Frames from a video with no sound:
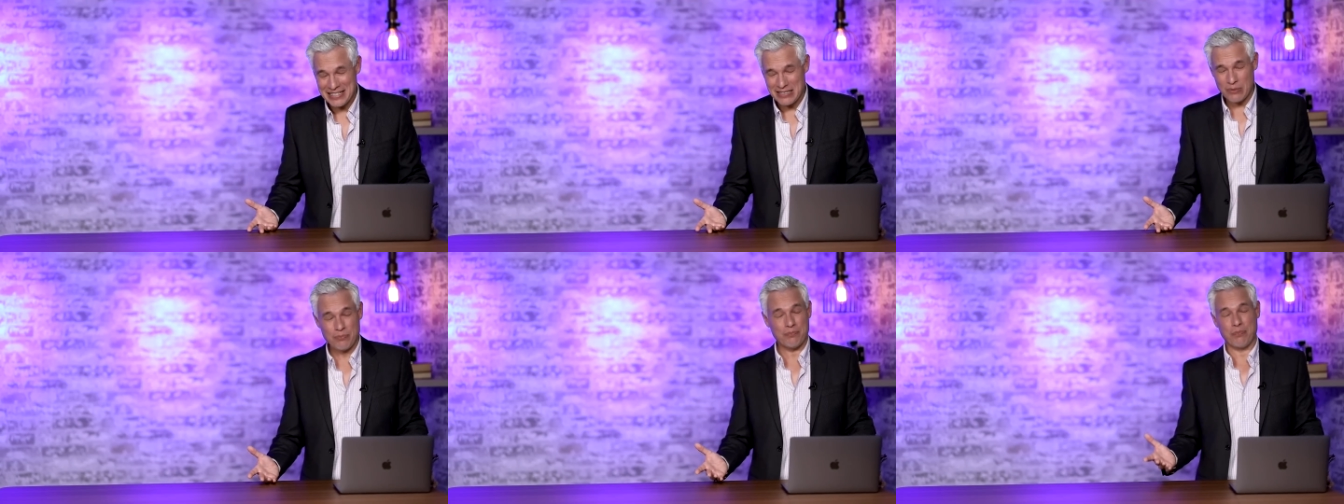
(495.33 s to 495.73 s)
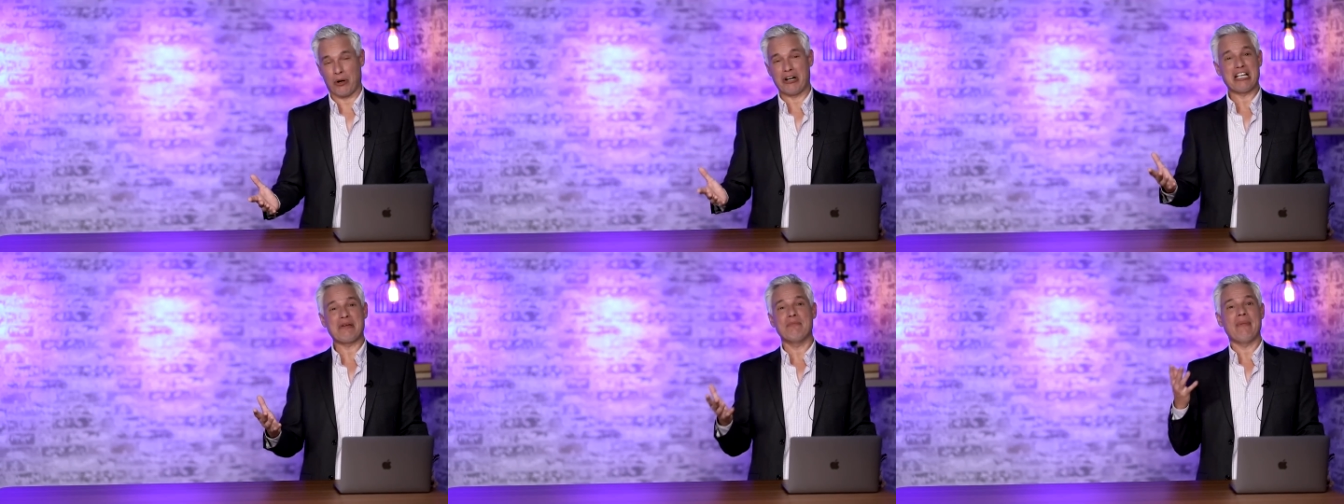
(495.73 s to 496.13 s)
Is it
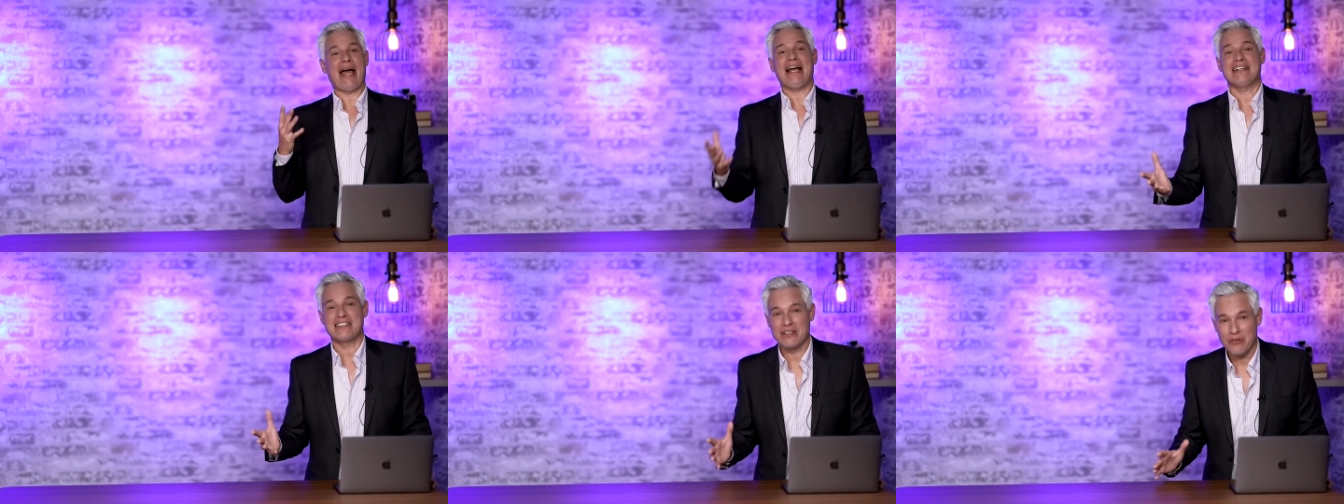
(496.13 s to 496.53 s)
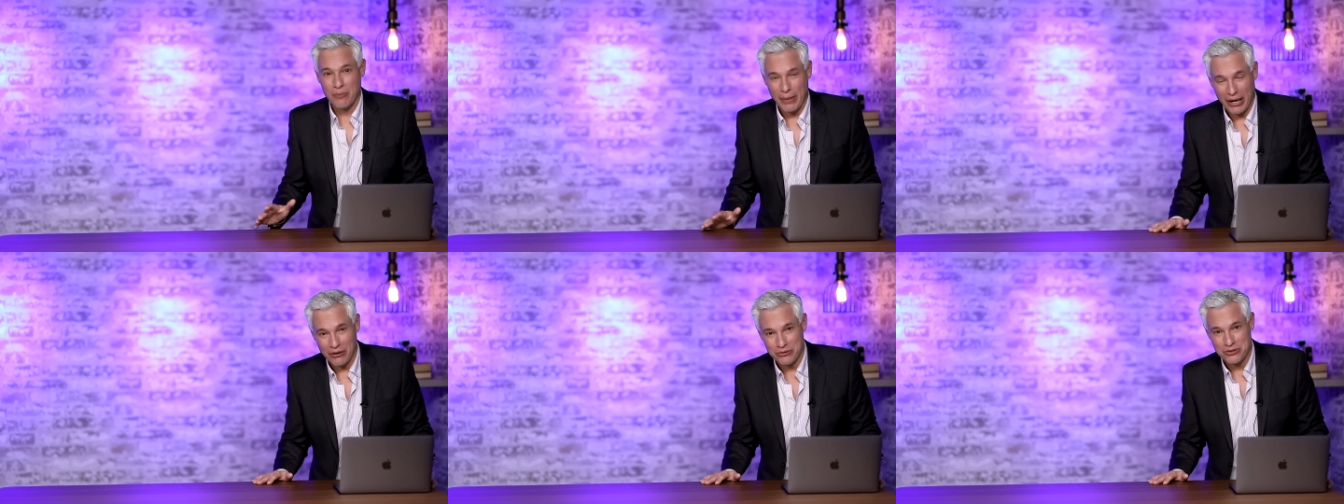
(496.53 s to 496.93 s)
burning massive
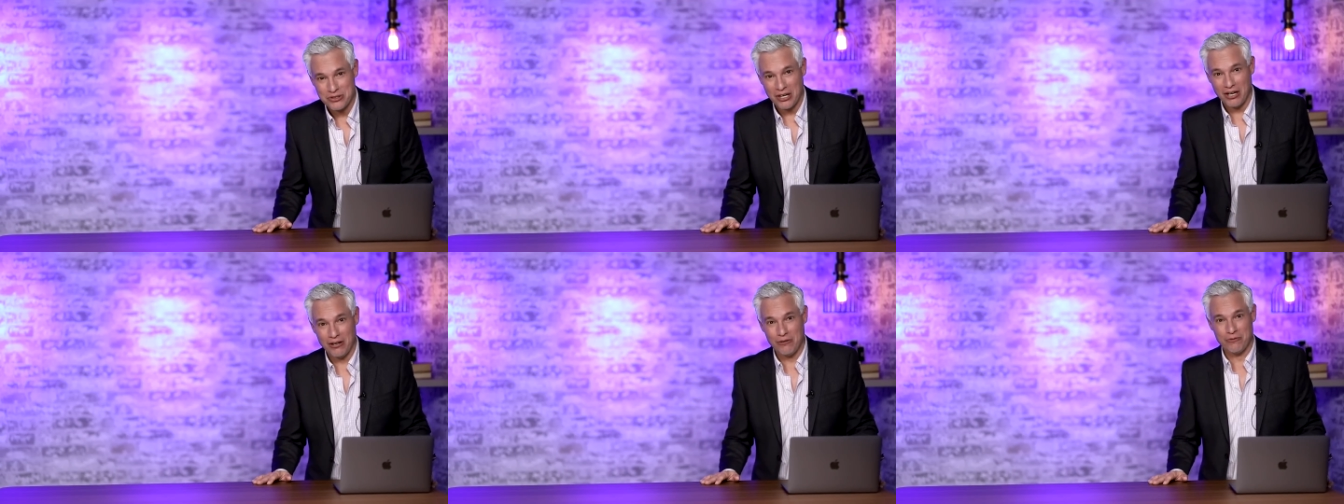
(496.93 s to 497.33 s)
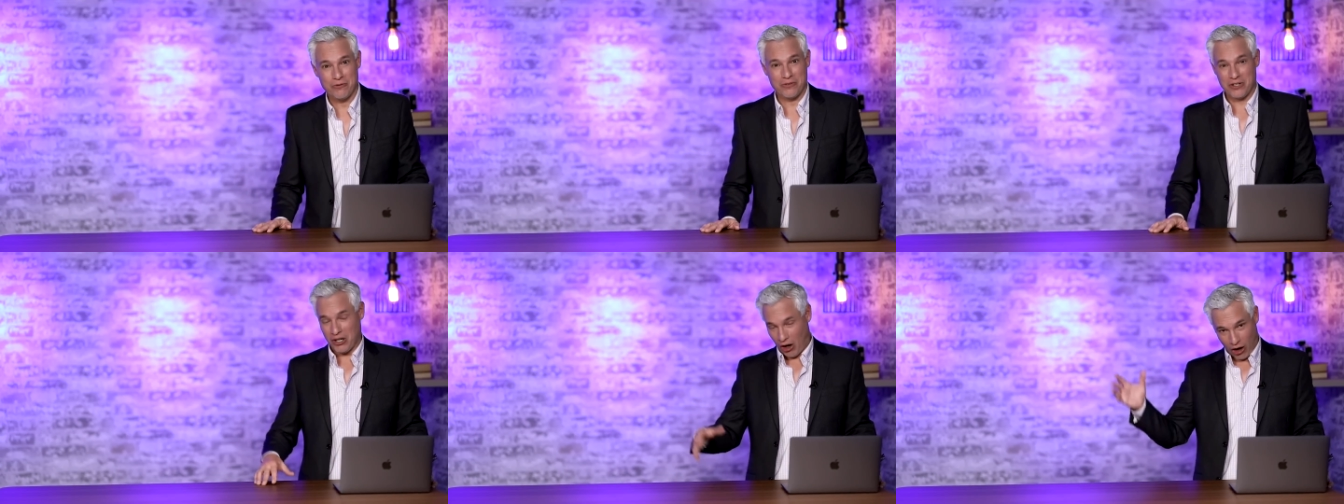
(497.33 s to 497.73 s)
amounts
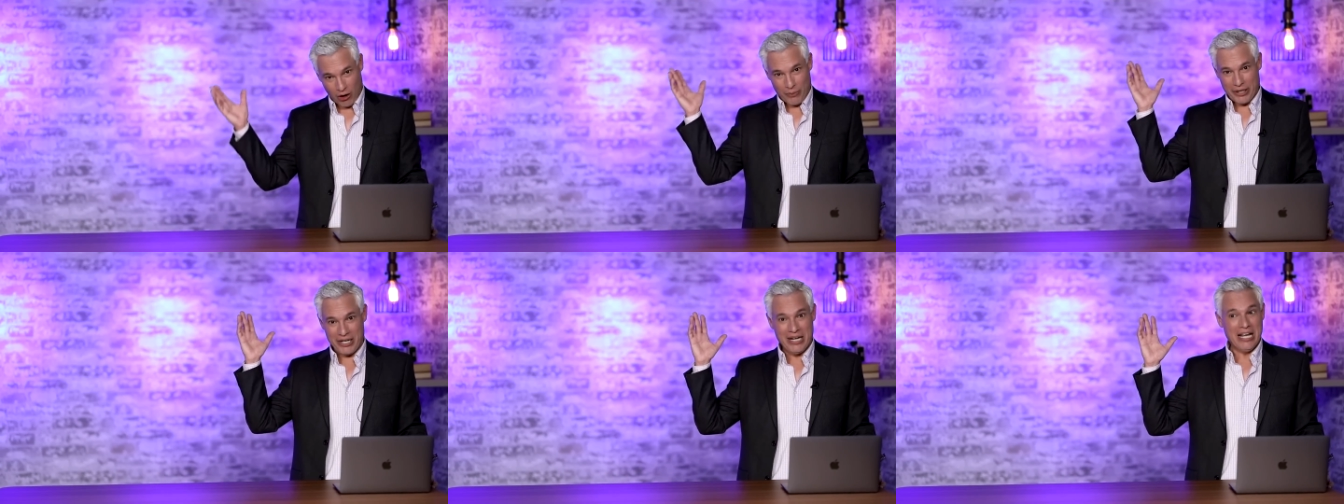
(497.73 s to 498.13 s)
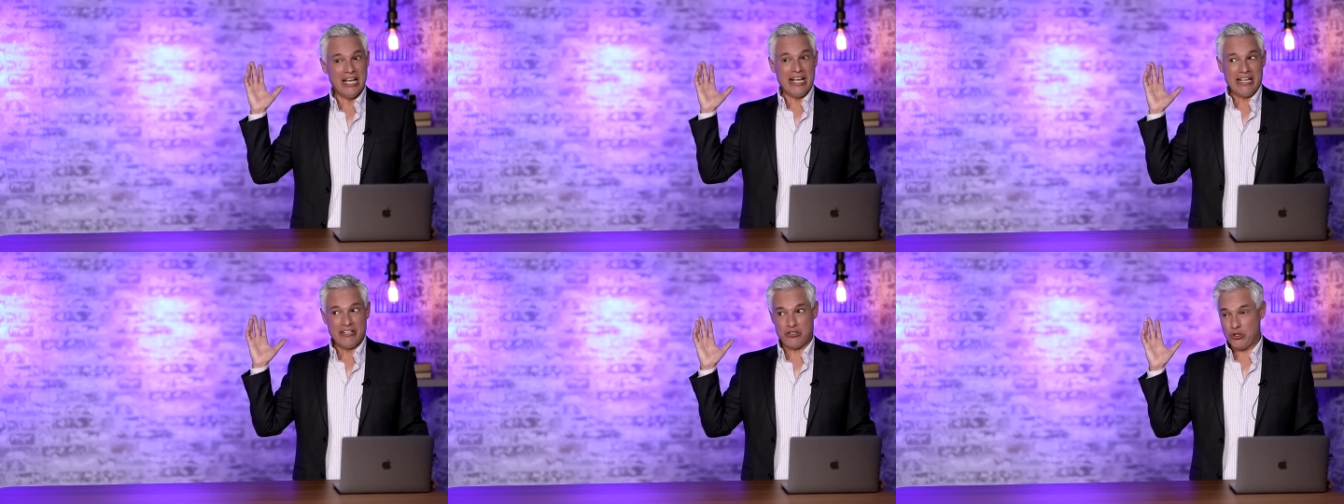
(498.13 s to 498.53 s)
of carbon
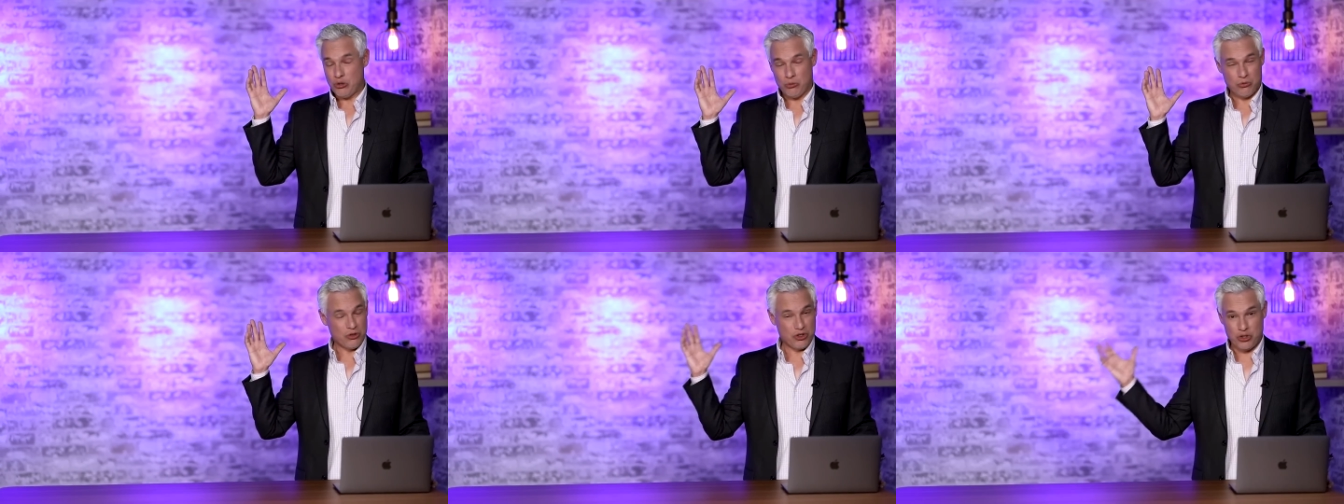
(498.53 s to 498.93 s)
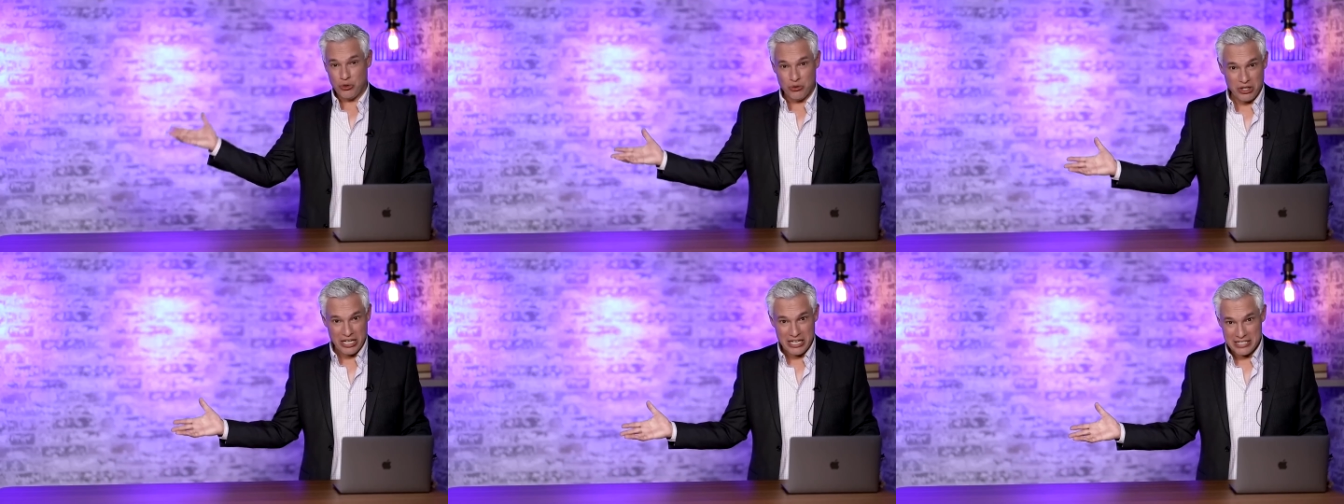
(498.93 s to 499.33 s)
to
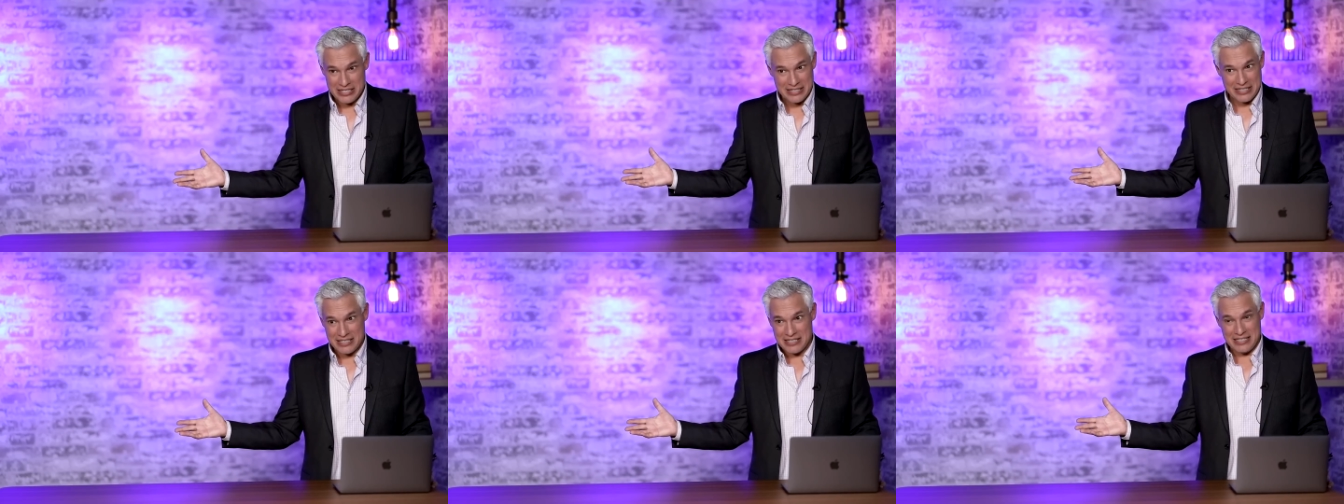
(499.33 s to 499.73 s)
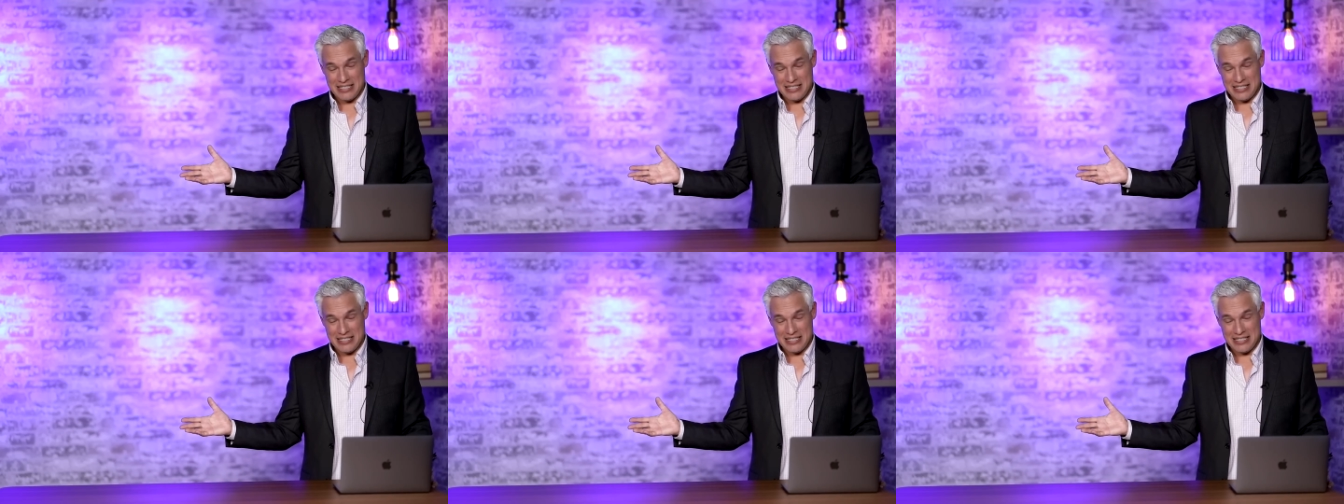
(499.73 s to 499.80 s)
do this?